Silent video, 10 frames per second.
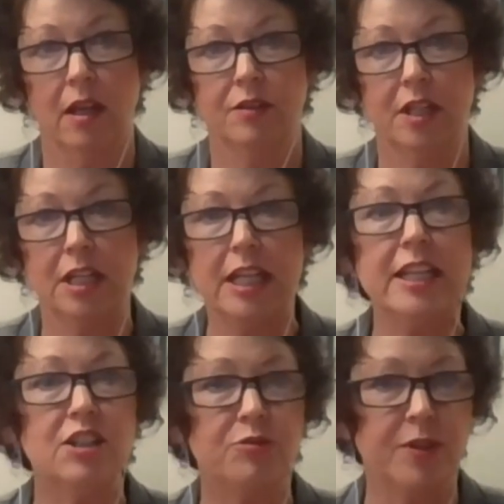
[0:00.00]
the
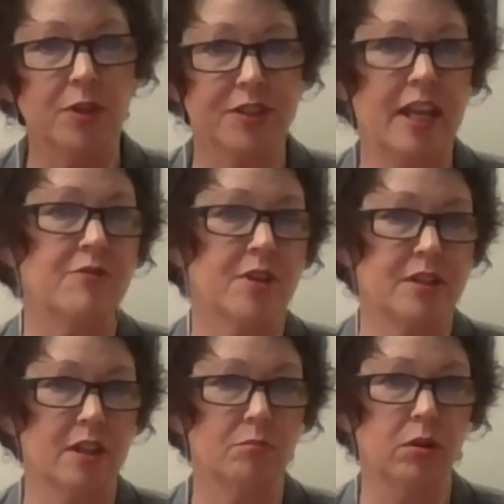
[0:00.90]
need to feel safe as
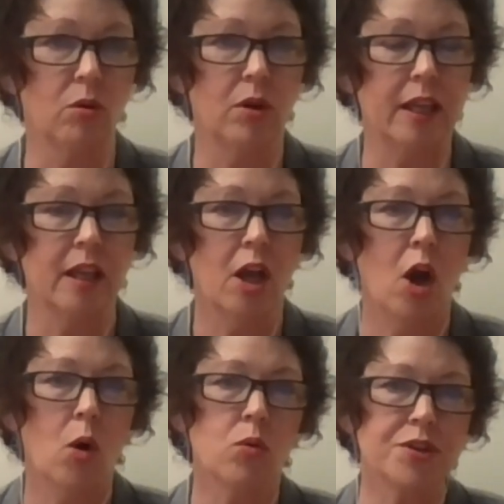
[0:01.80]
an employee,
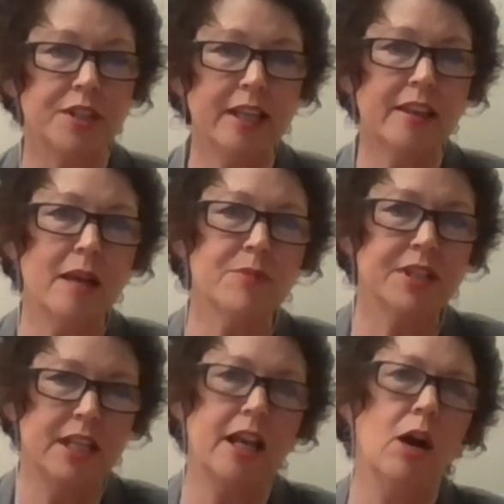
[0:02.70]
we're seeing them
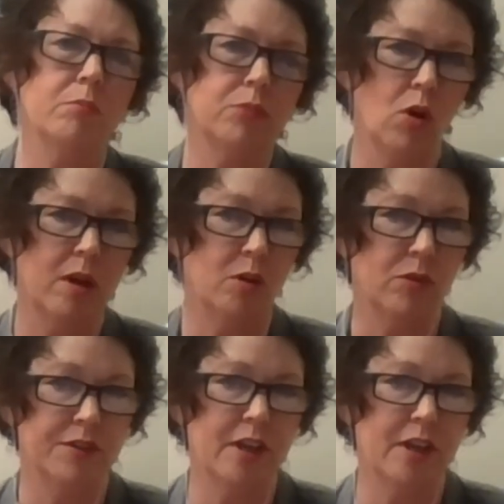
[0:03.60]
seek out employment with